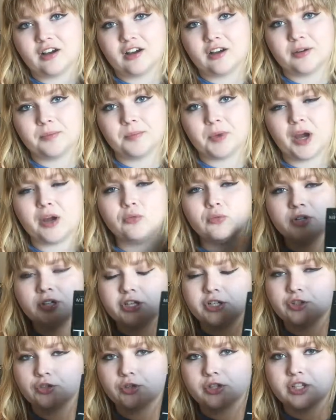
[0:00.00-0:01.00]
um, i
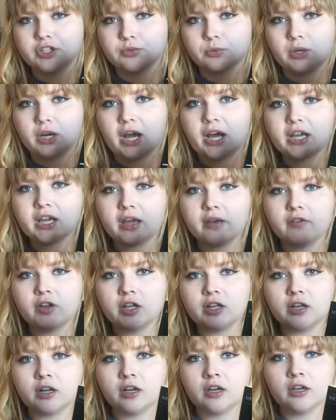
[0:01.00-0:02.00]
really enjoyed this one i gave
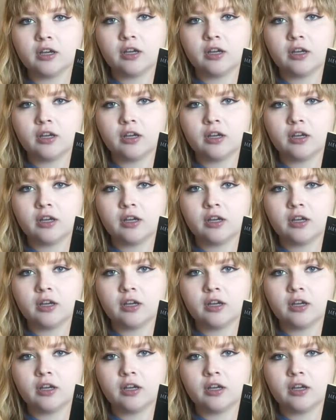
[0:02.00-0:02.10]
it